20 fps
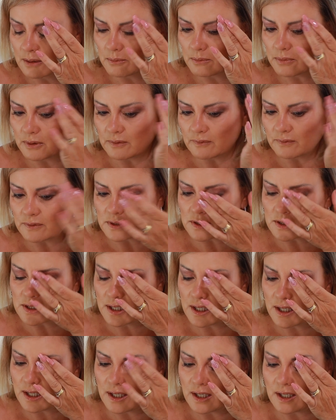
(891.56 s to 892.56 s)
Bit of a
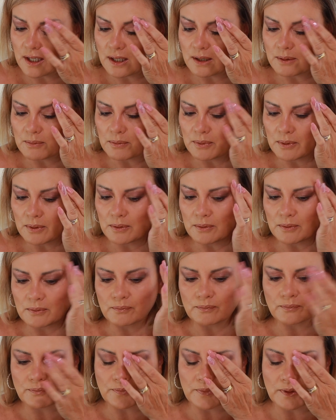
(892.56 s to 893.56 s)
tap.
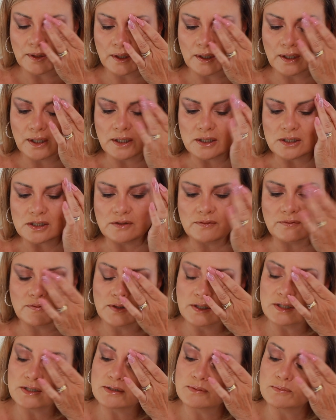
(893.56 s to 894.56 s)
I actually
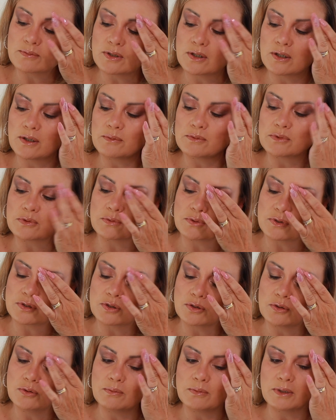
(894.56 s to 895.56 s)
find sometimes with
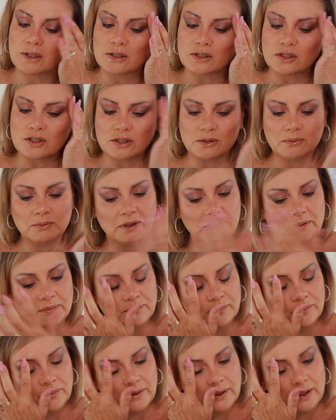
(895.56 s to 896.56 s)
too much shimmer
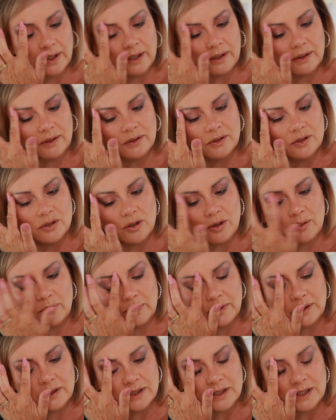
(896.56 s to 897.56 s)
at the
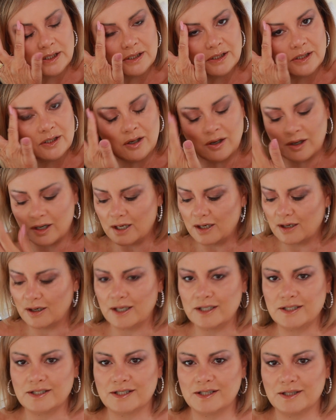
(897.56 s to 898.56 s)
top, it just
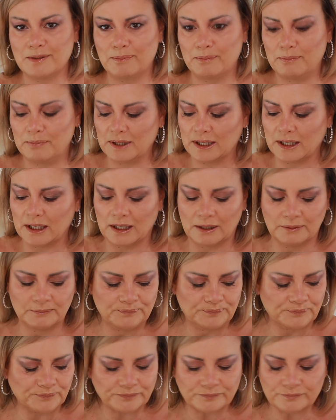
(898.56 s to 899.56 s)
highlights the big
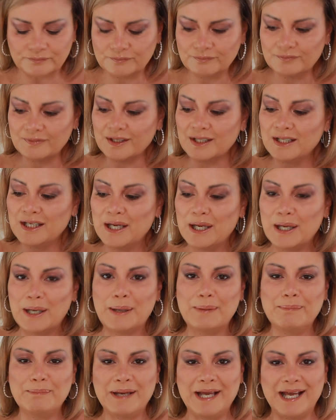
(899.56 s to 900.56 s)

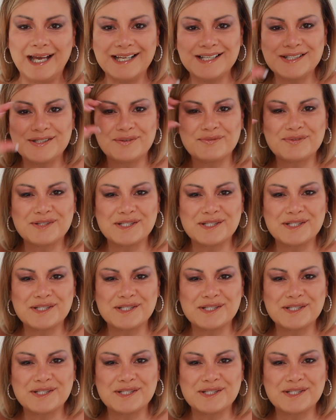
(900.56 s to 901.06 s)
amount of